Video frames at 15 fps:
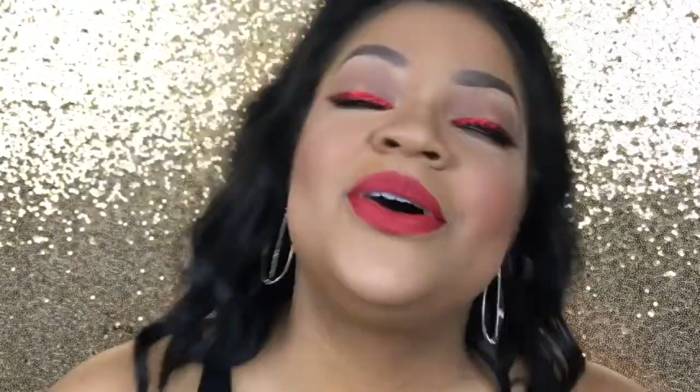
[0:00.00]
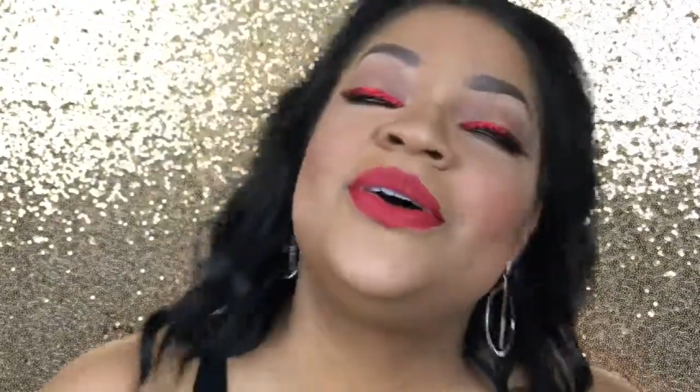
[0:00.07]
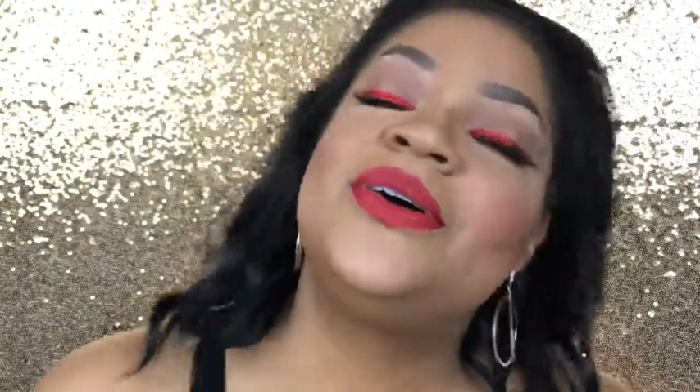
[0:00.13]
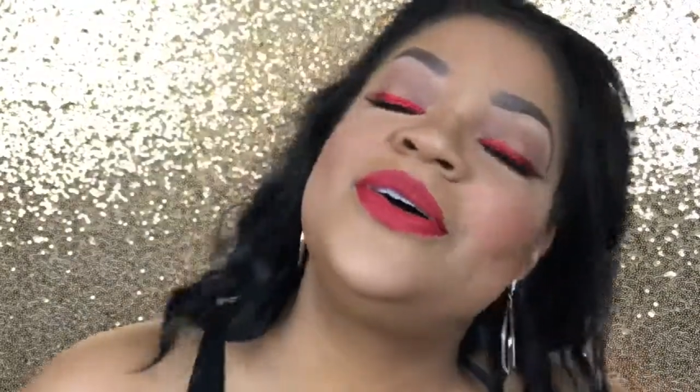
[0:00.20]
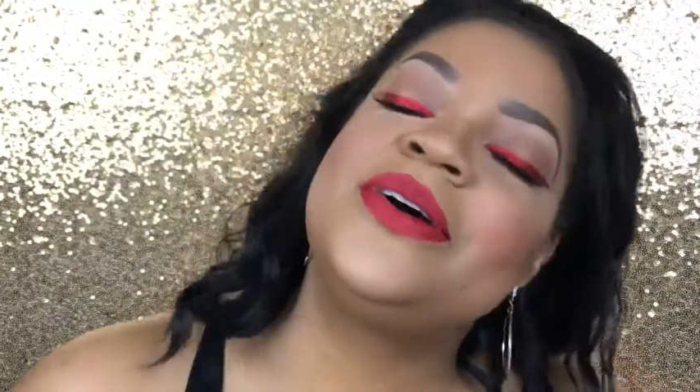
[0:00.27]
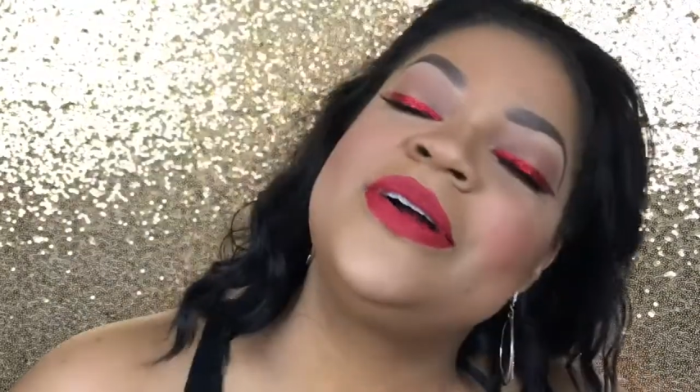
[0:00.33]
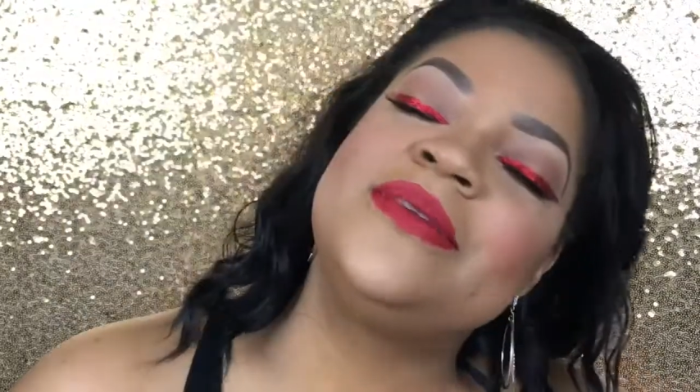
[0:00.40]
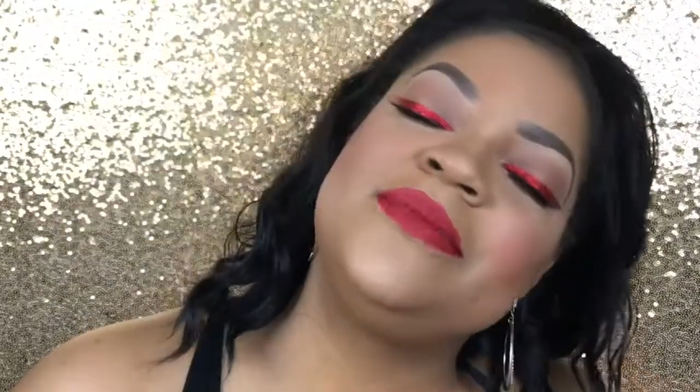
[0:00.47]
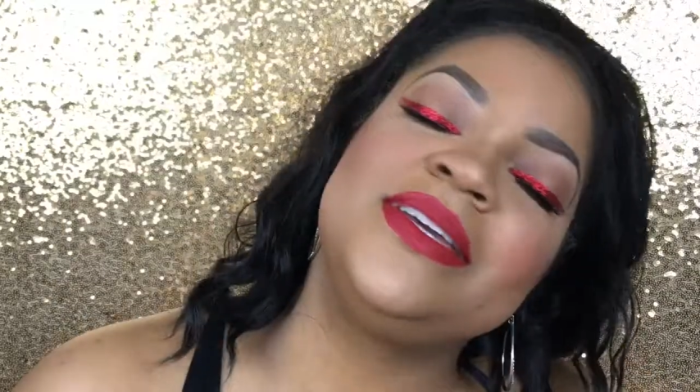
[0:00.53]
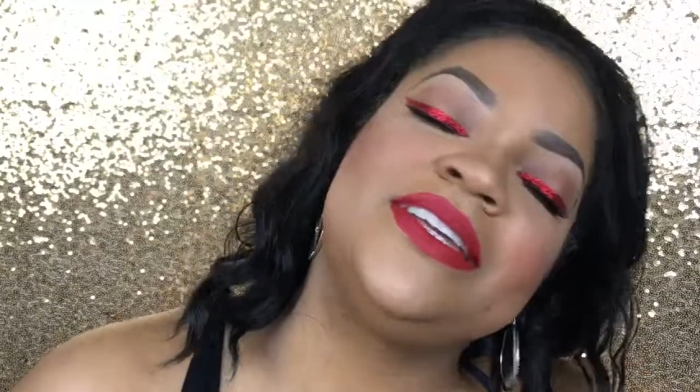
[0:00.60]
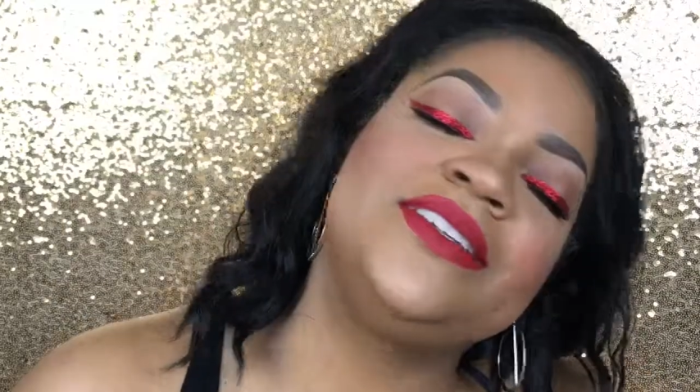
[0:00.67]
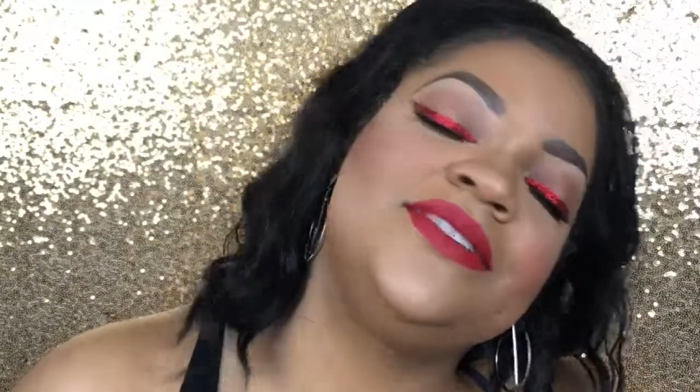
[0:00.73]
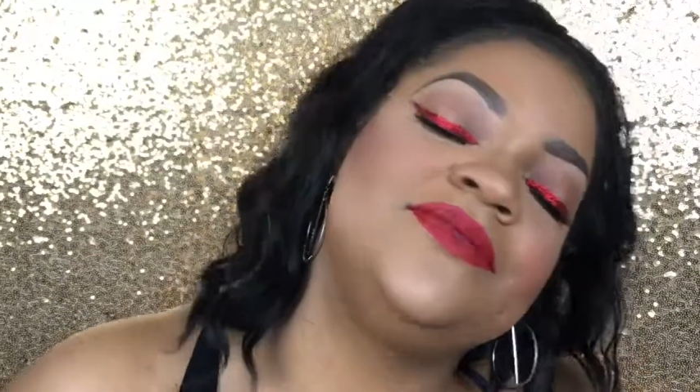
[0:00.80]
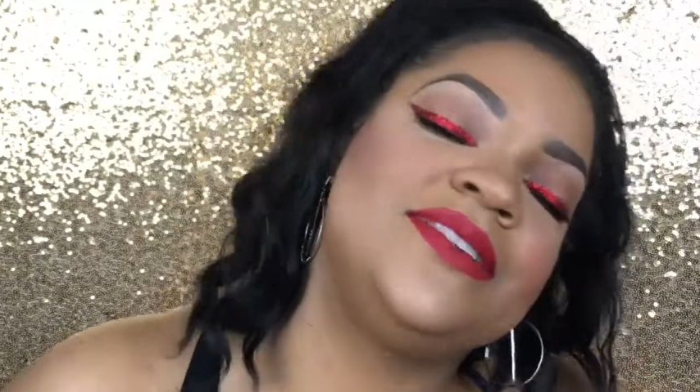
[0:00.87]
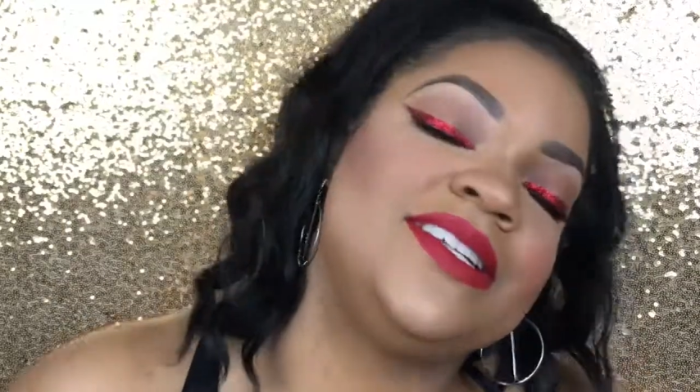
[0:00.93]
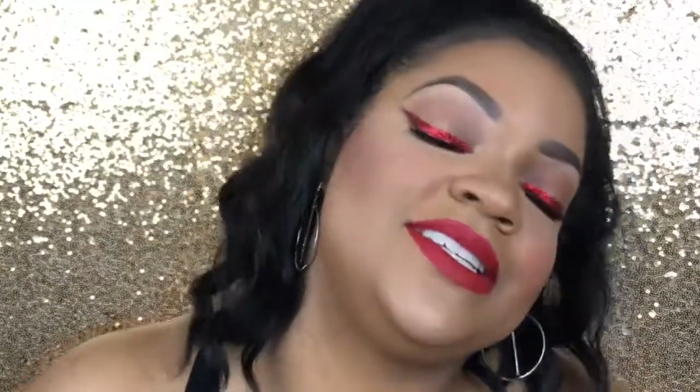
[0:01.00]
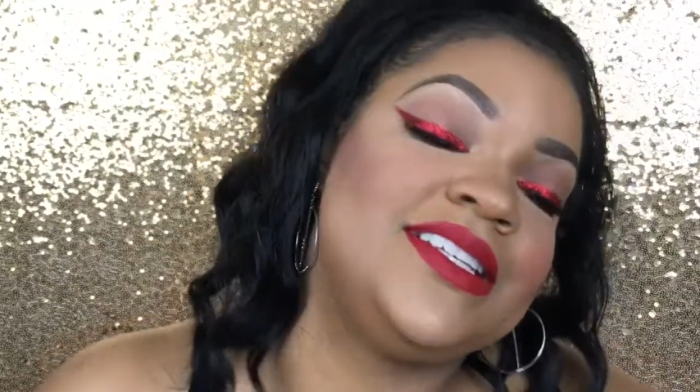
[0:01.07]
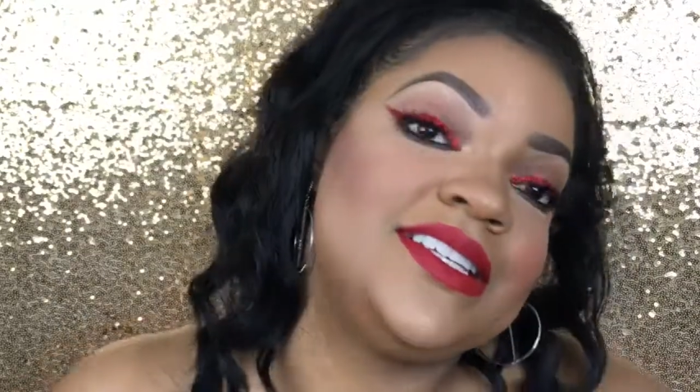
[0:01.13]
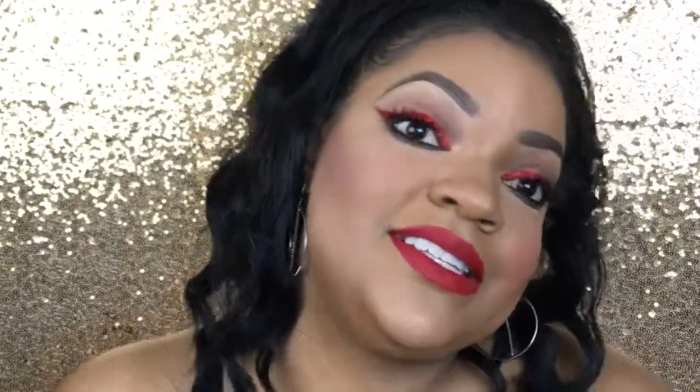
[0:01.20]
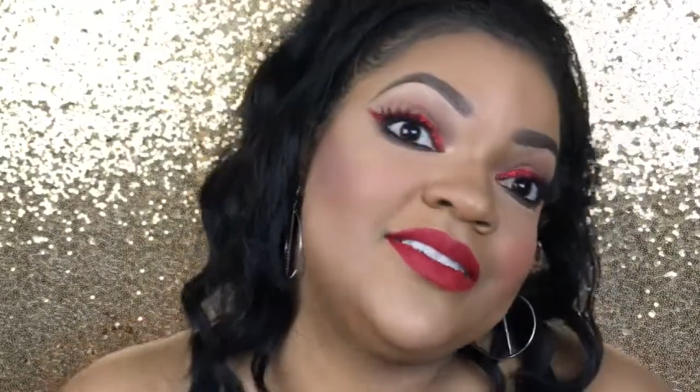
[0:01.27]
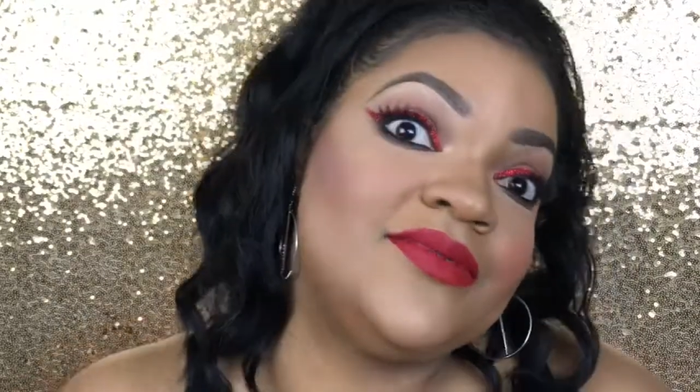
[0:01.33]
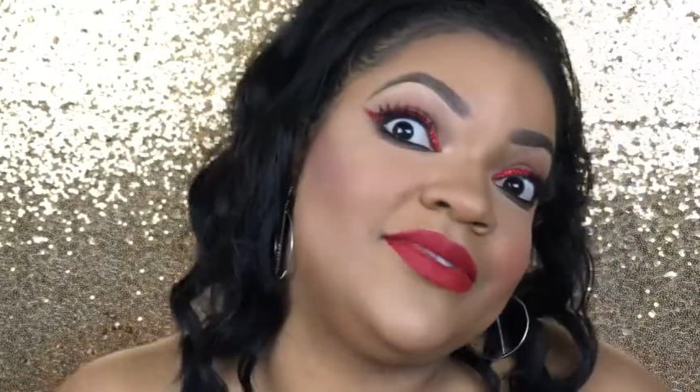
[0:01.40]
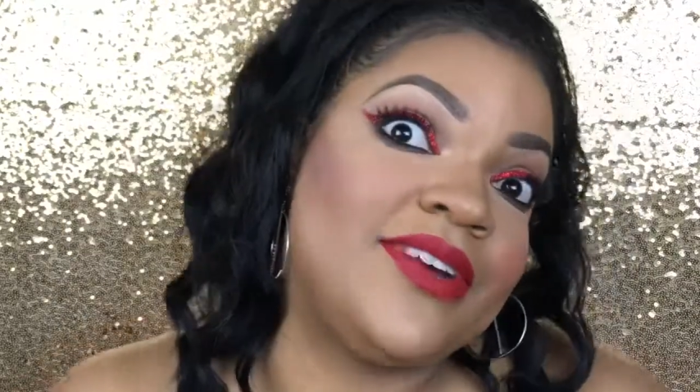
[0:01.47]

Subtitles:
or because you want to see some